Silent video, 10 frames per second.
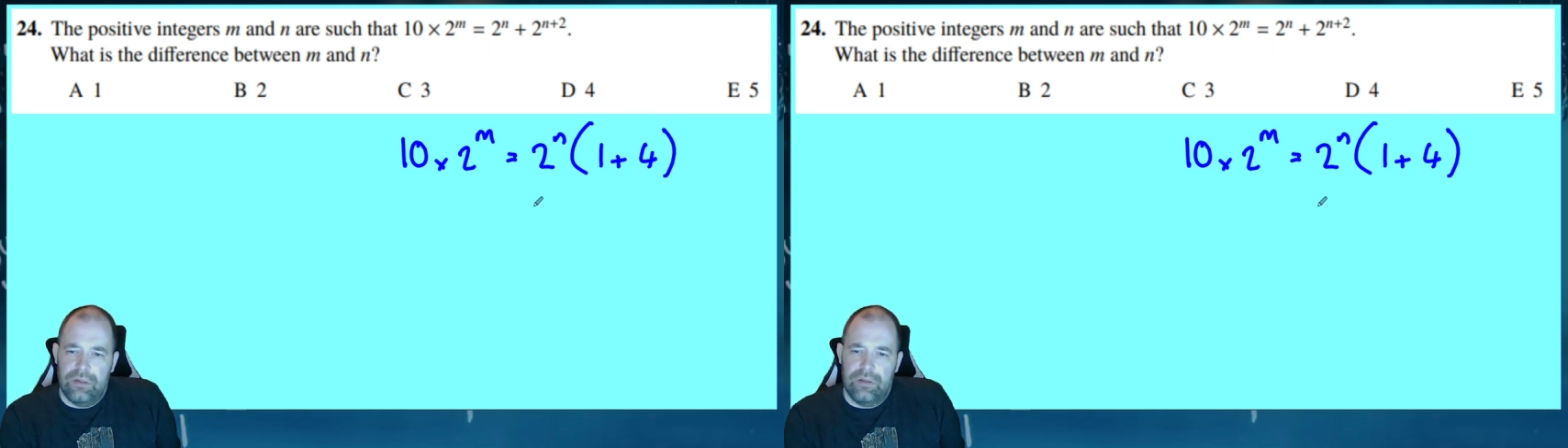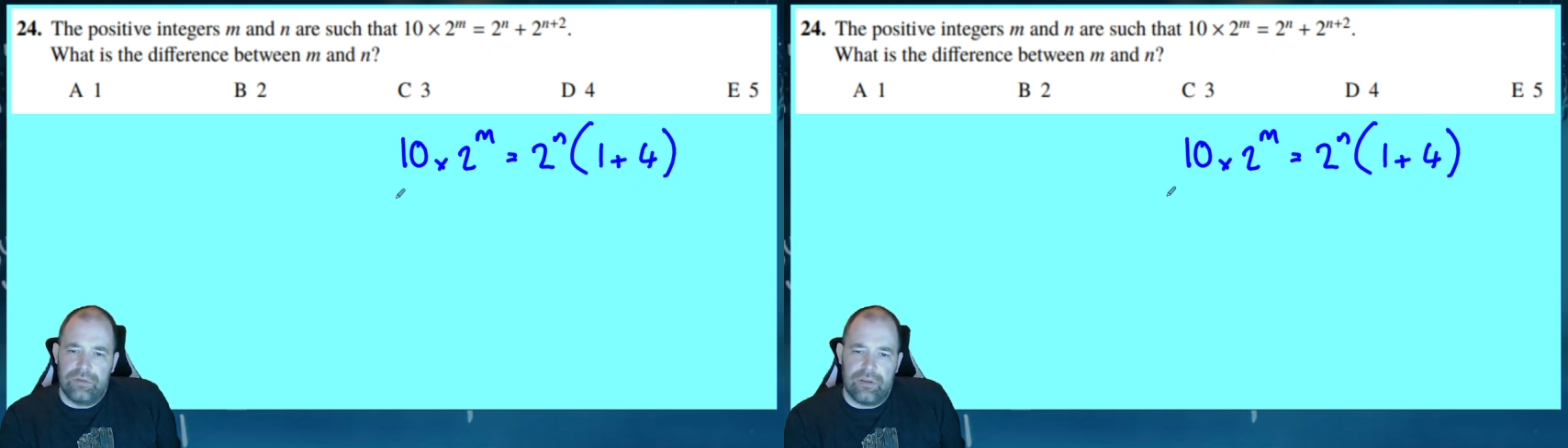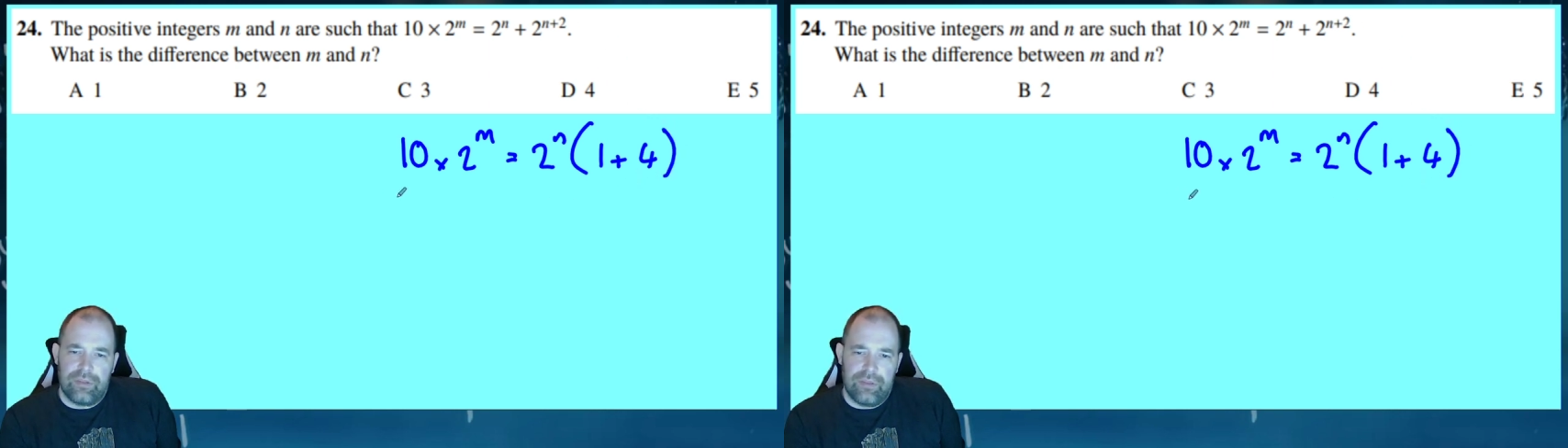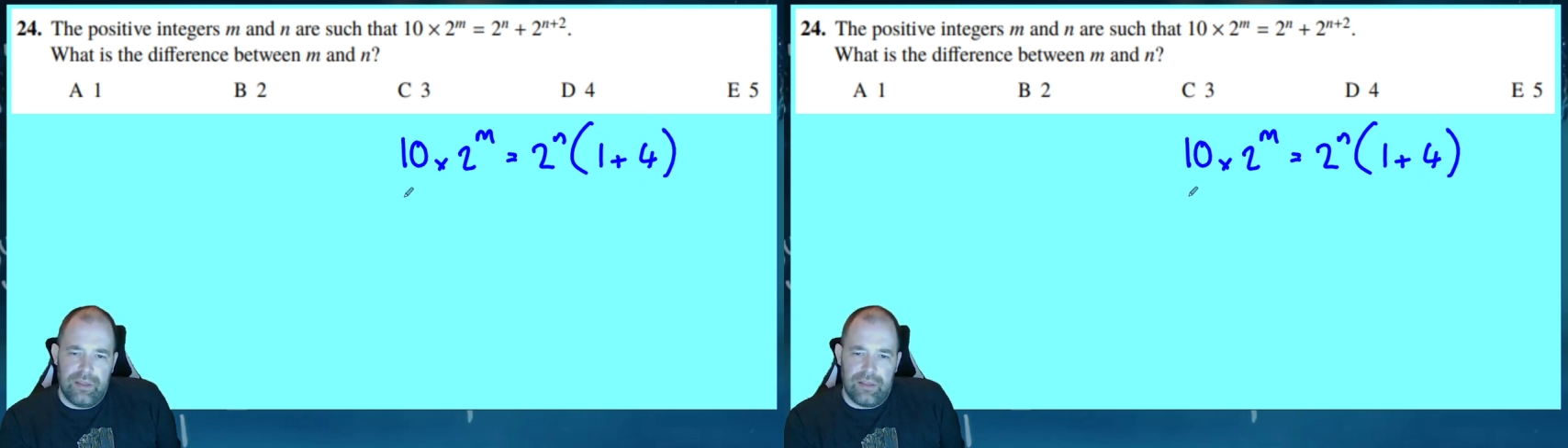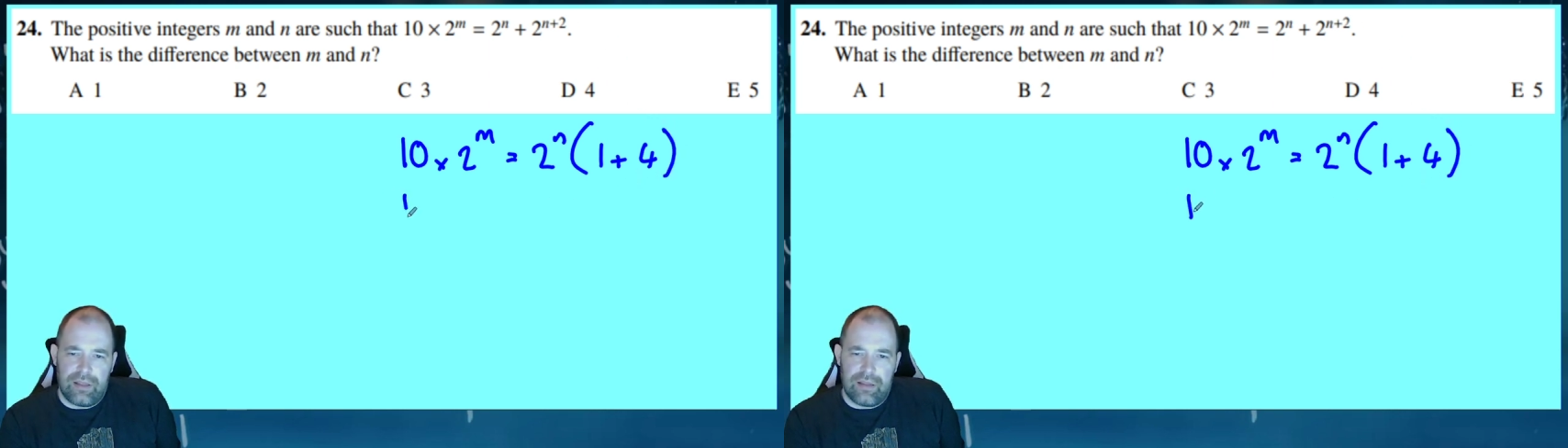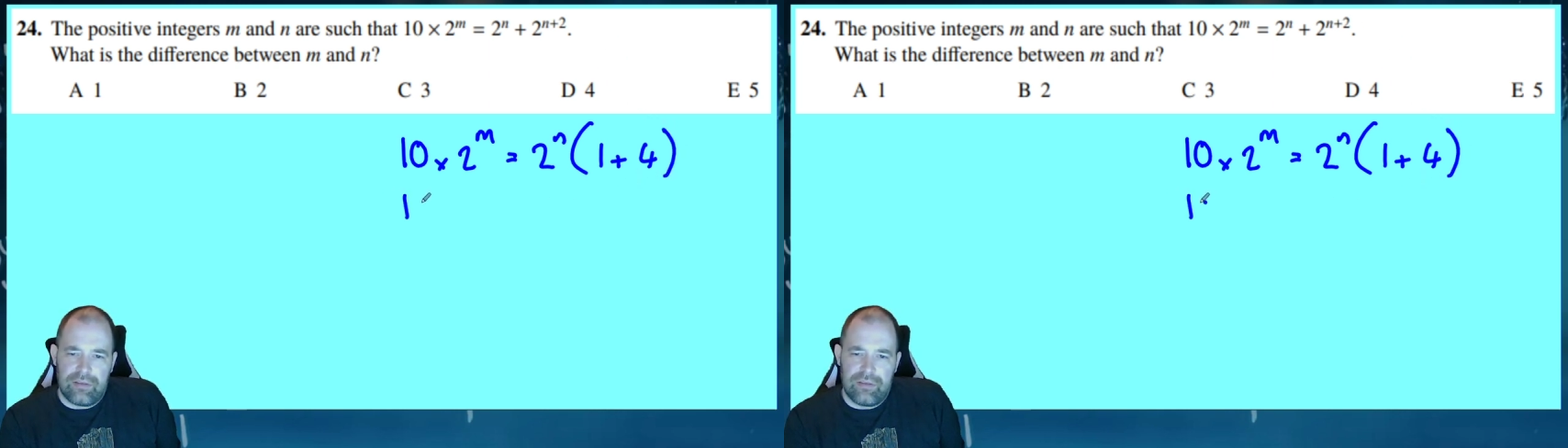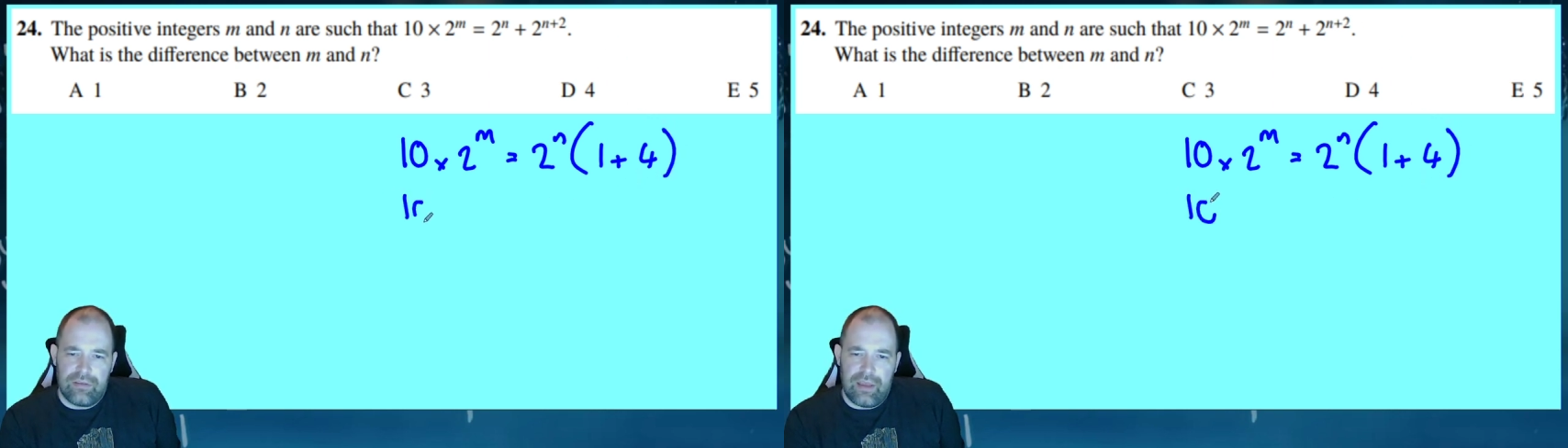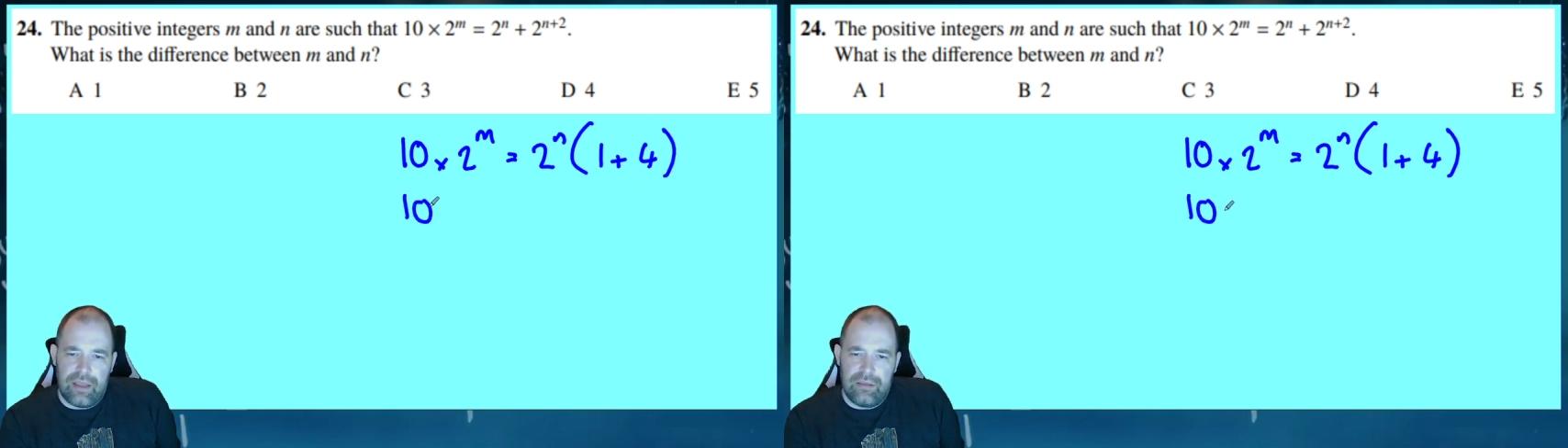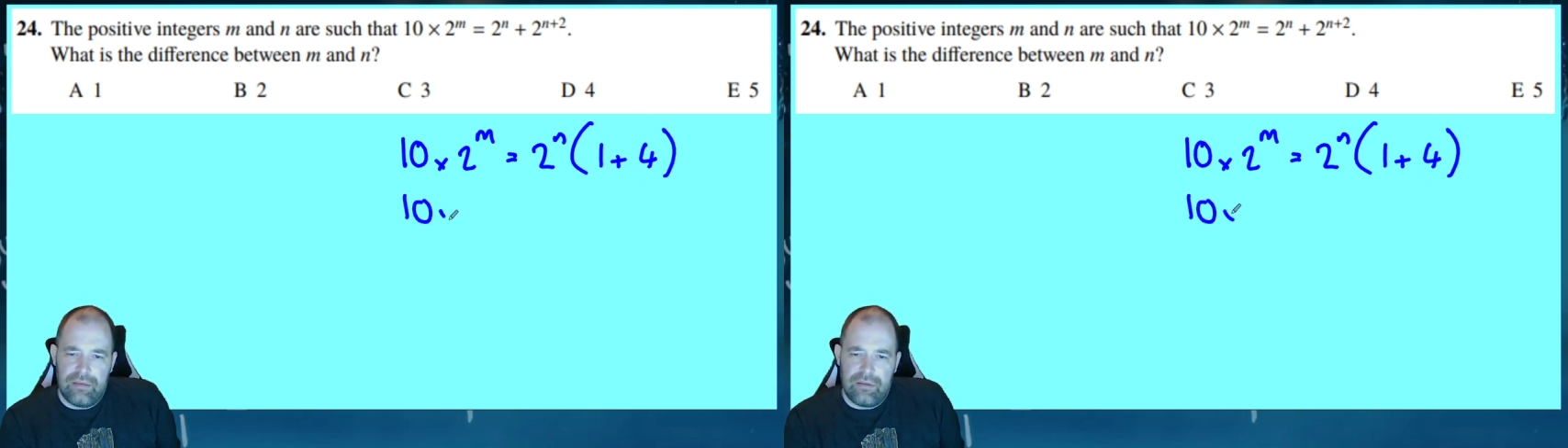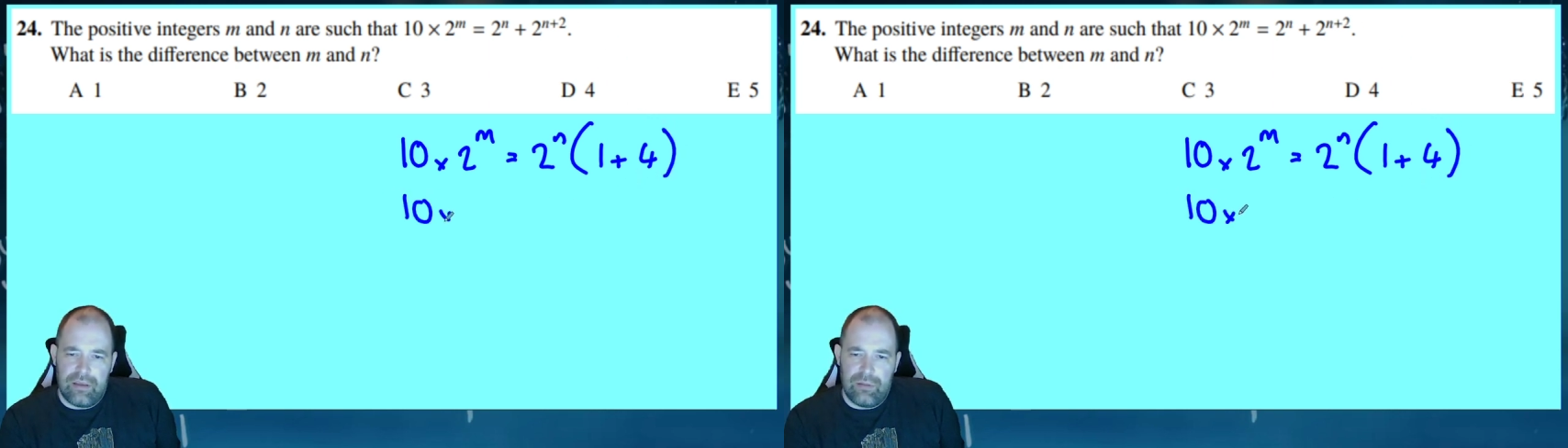So I think that's 10
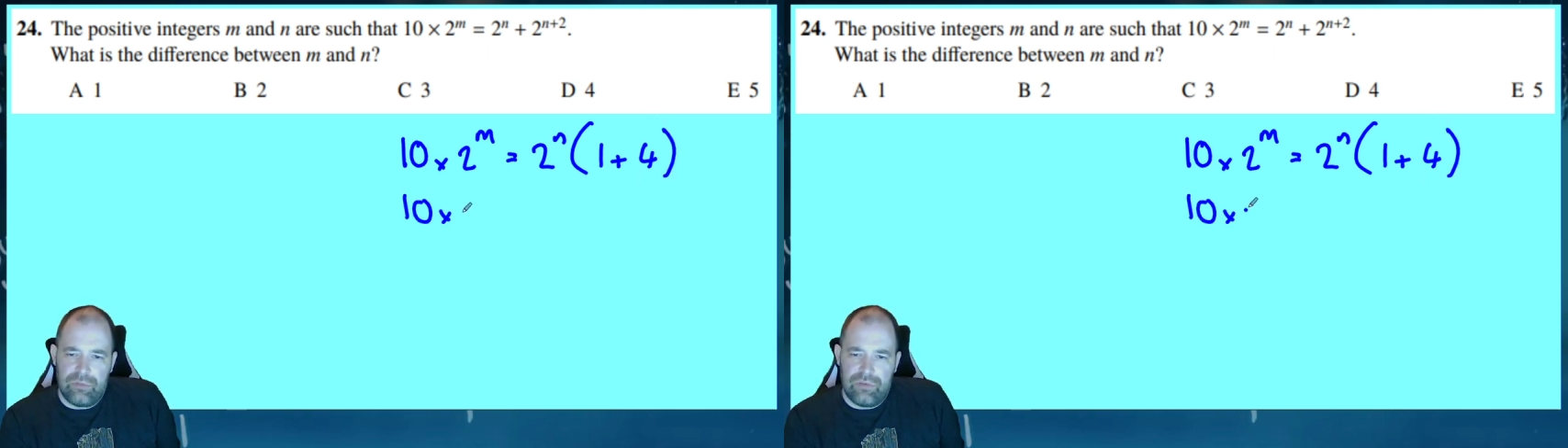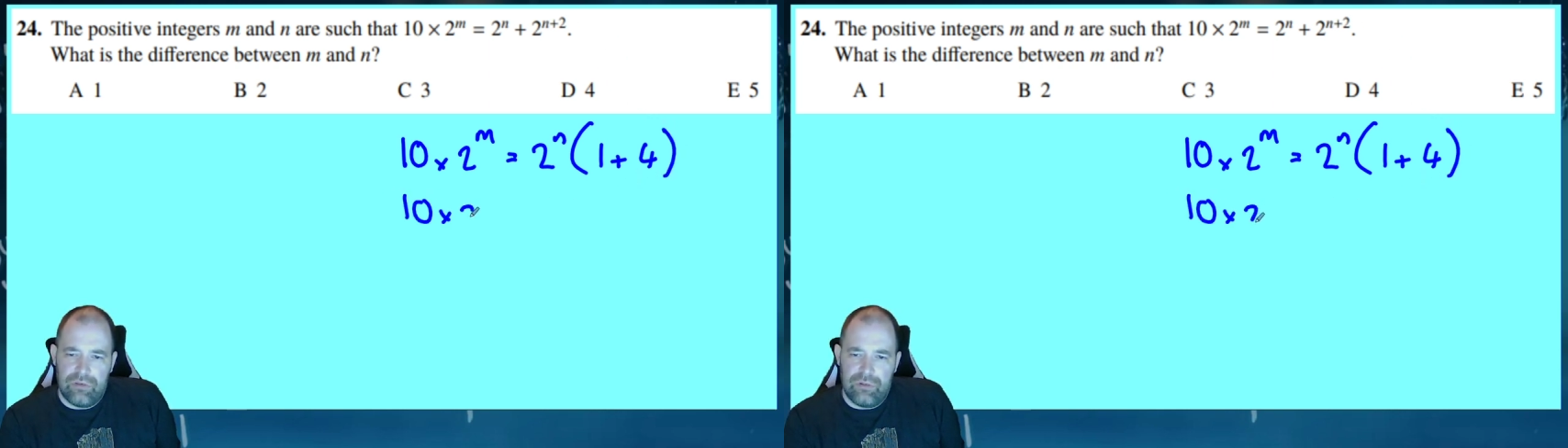times 2